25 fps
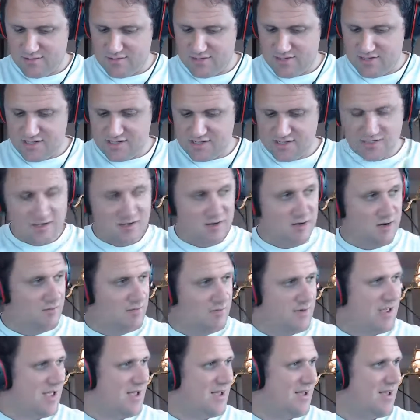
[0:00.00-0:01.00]
He's sitting
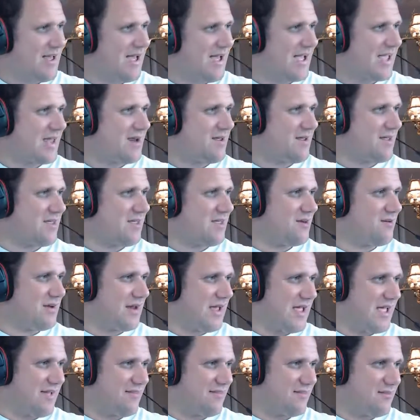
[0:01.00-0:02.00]
here. No, I gotta. You know
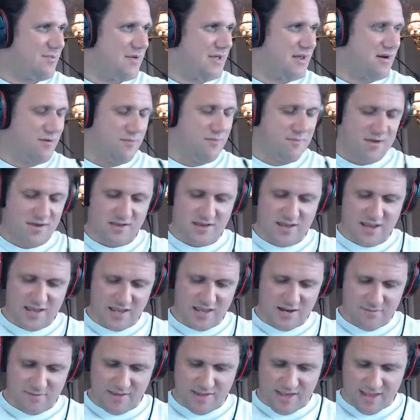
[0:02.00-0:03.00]
what? I have to paint all my.
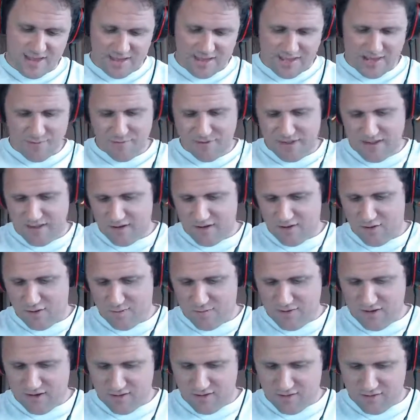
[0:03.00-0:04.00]
I gotta paint
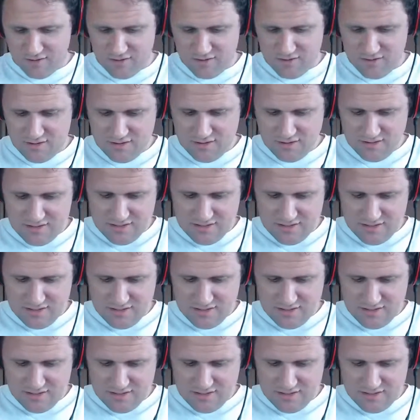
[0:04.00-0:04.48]
all my other